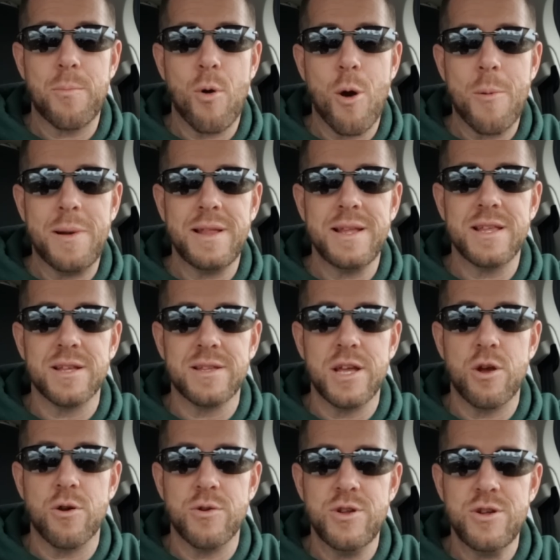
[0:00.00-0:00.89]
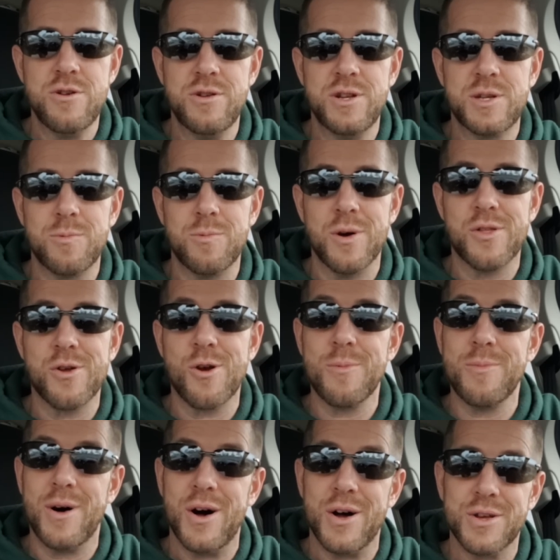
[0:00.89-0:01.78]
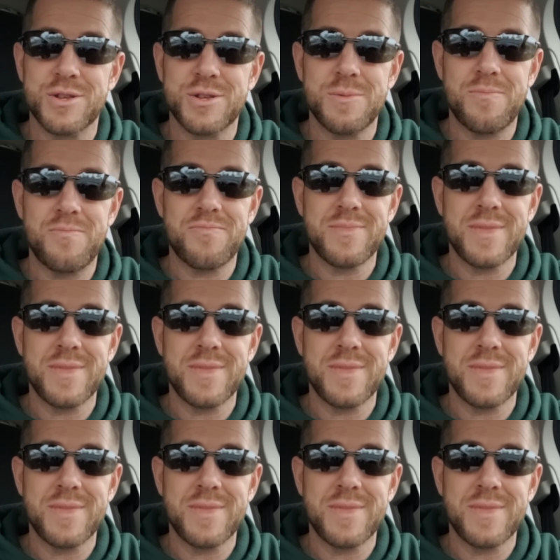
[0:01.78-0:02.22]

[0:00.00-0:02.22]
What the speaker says: permanently delete her nudes with her boss.